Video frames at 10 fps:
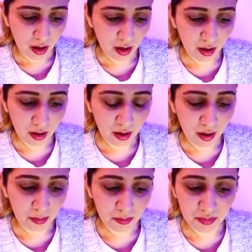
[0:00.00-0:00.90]

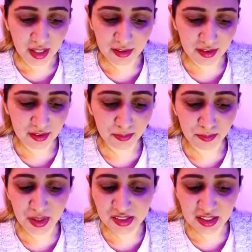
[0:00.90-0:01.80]
that
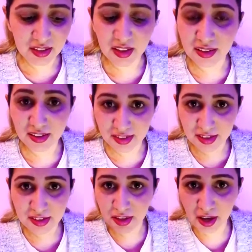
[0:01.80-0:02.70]
basically they
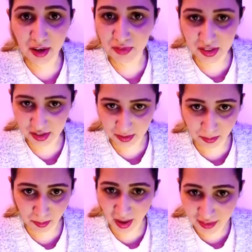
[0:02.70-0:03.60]
doesn't have this
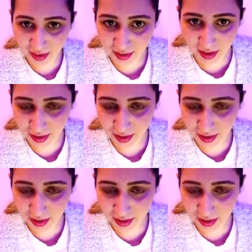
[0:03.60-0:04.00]
mandate,